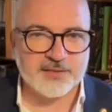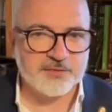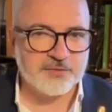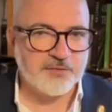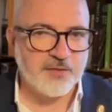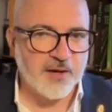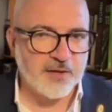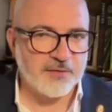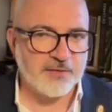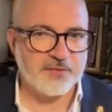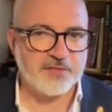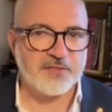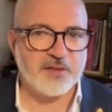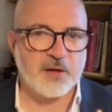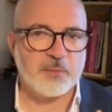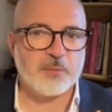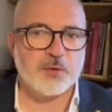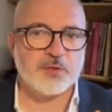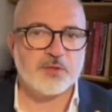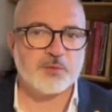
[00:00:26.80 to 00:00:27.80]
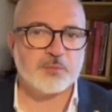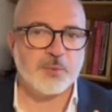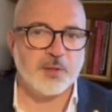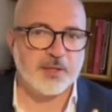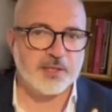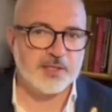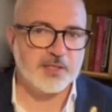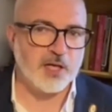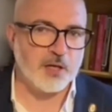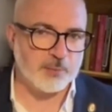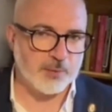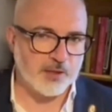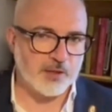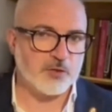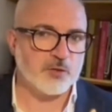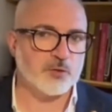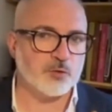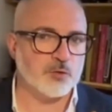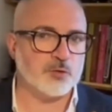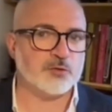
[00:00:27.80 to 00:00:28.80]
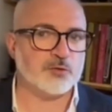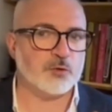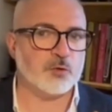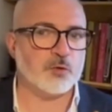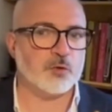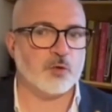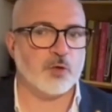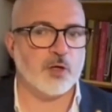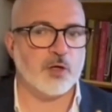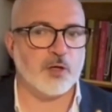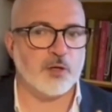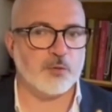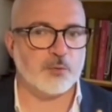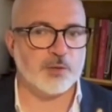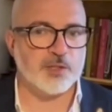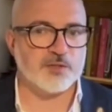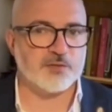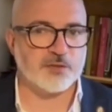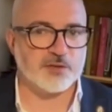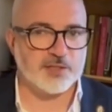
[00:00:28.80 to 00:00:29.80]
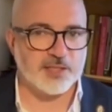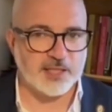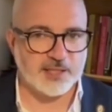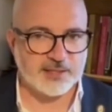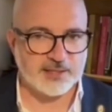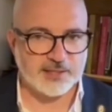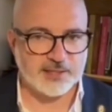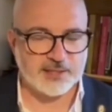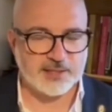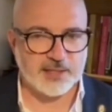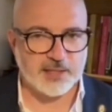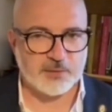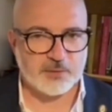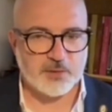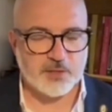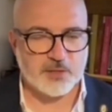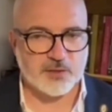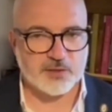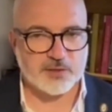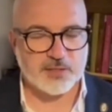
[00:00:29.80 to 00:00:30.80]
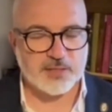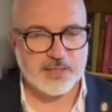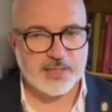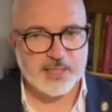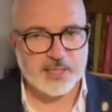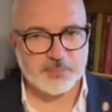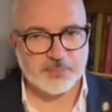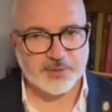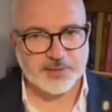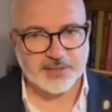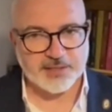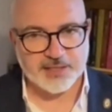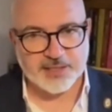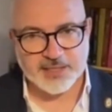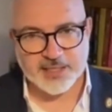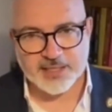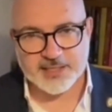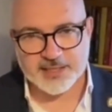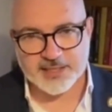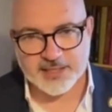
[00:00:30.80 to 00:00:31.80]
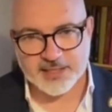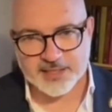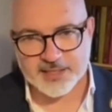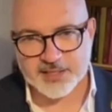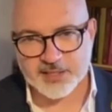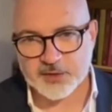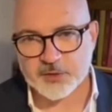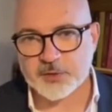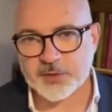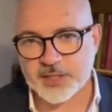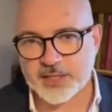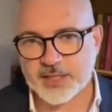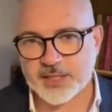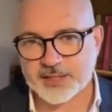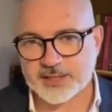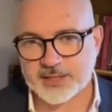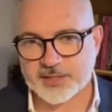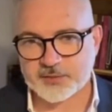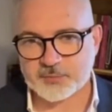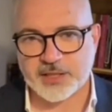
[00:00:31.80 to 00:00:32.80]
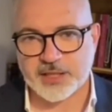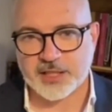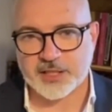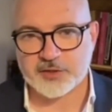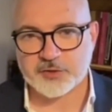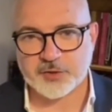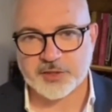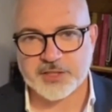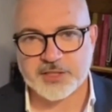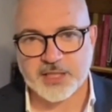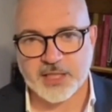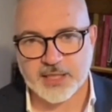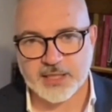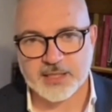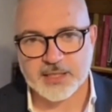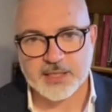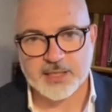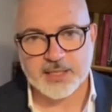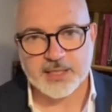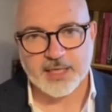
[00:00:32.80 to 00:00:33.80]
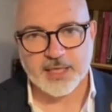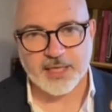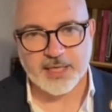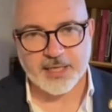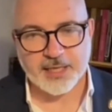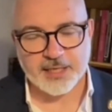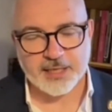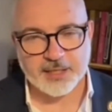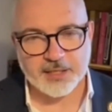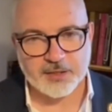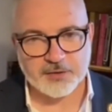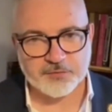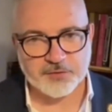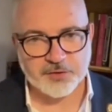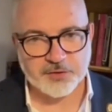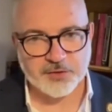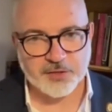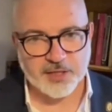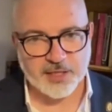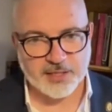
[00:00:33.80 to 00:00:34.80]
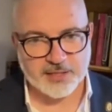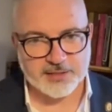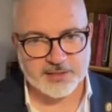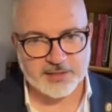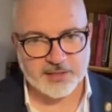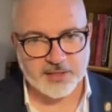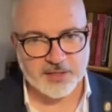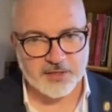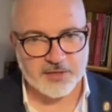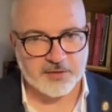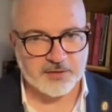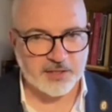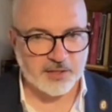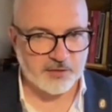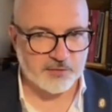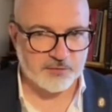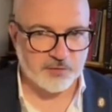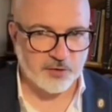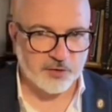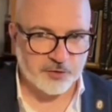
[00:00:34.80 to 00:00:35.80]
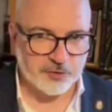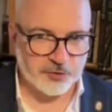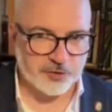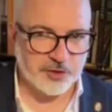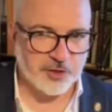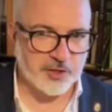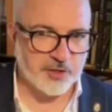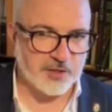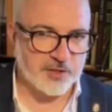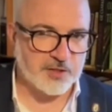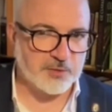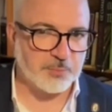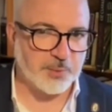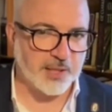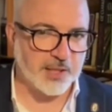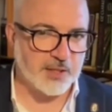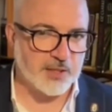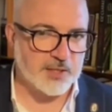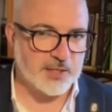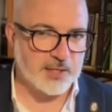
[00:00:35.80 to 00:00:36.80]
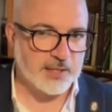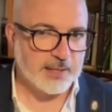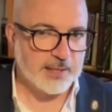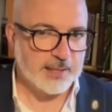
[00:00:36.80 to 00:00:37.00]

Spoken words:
very famous, but it's coming to the fore with fantastic terroirs. But it's the story that is very interesting over the last kind of 100 years, because